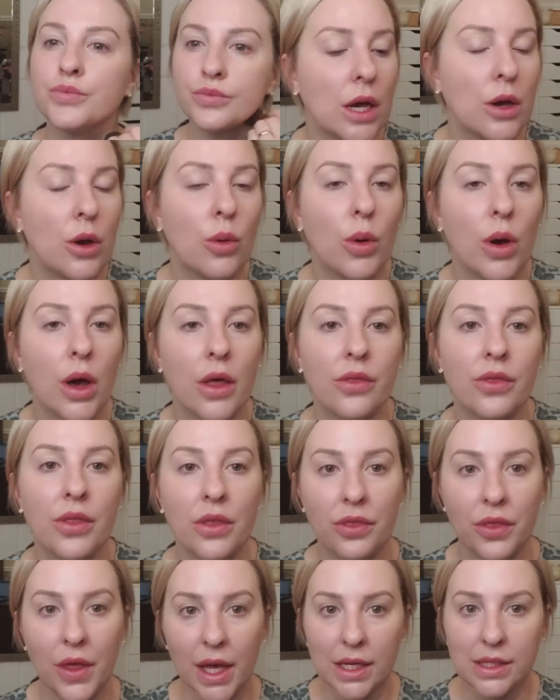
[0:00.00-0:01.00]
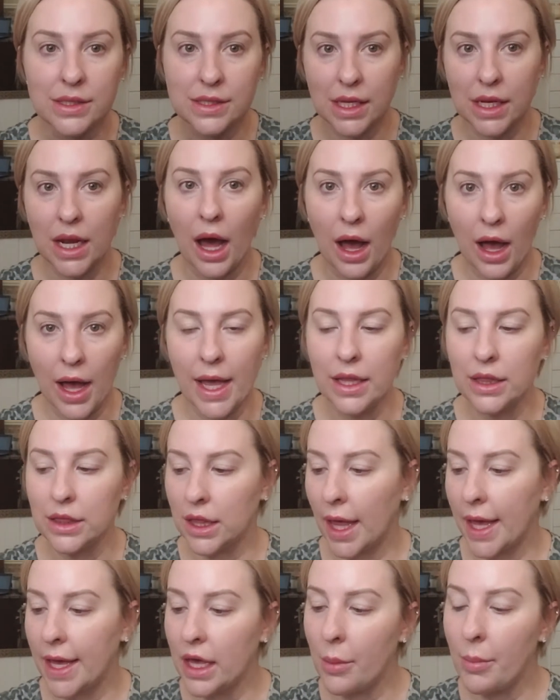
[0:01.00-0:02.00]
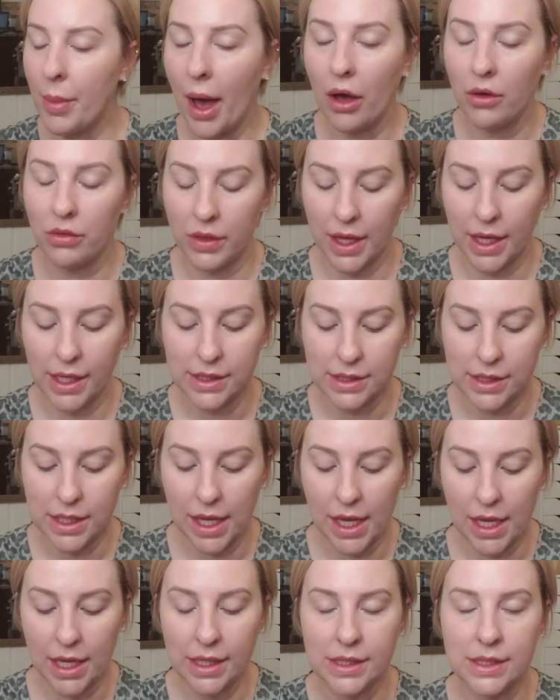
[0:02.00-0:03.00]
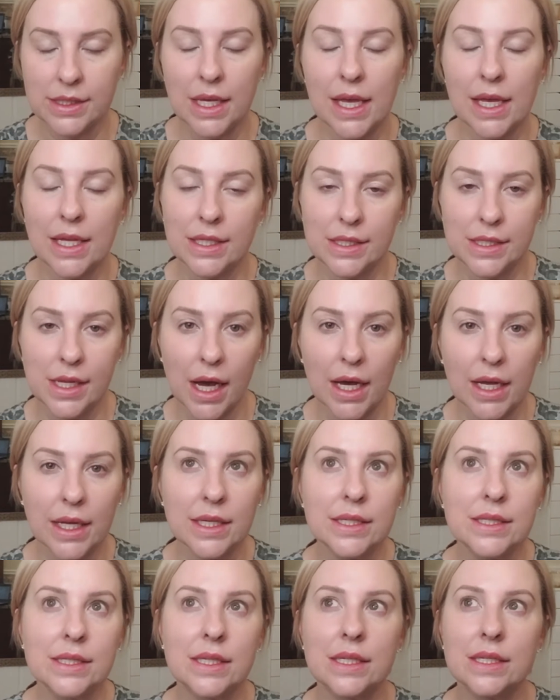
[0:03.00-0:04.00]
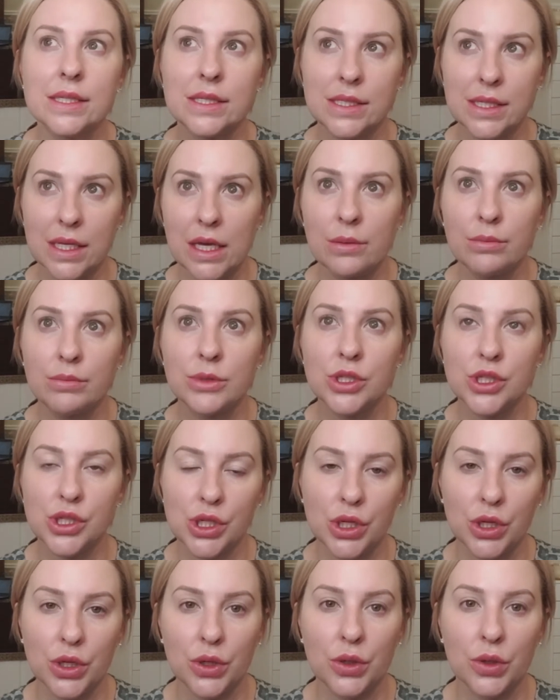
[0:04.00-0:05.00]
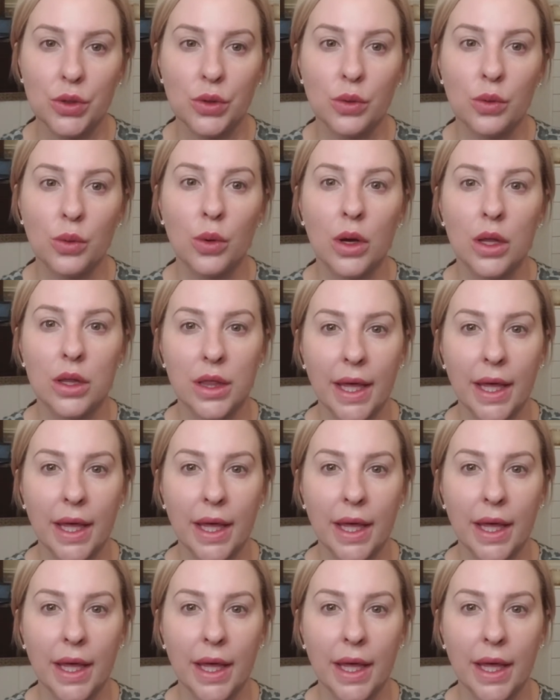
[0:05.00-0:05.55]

So, the things that I like about this is it does seem to,